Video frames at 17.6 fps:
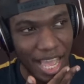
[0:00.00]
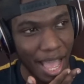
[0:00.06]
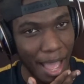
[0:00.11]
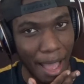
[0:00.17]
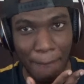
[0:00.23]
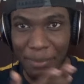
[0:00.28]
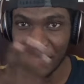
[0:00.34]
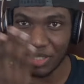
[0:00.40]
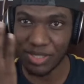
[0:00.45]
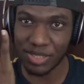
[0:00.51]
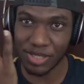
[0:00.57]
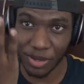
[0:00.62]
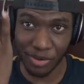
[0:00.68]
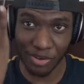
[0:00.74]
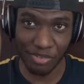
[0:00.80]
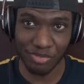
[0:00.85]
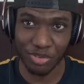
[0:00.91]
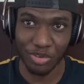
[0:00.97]
I'm a
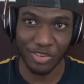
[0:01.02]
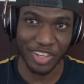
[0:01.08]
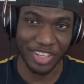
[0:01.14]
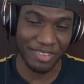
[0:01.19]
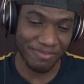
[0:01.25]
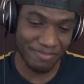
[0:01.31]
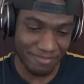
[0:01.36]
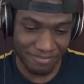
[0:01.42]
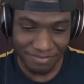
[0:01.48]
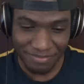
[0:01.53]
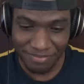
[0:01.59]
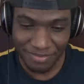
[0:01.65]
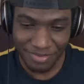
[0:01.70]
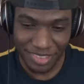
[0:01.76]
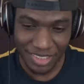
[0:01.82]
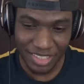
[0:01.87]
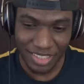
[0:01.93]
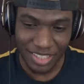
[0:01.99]
sucker for it
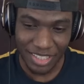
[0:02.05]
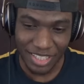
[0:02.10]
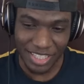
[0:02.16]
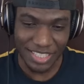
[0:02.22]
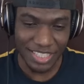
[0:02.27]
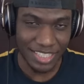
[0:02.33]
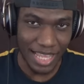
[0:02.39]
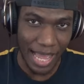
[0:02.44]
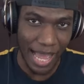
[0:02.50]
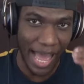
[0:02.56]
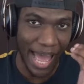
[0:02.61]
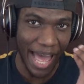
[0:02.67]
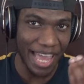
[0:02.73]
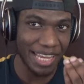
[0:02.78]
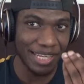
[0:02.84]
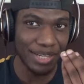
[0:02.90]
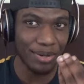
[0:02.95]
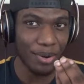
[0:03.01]
because it's a
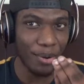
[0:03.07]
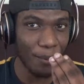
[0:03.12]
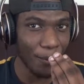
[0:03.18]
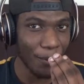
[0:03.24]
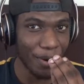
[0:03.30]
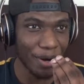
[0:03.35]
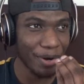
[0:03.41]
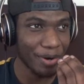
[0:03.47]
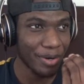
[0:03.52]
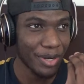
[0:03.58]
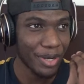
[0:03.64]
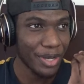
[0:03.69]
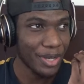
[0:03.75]
high note where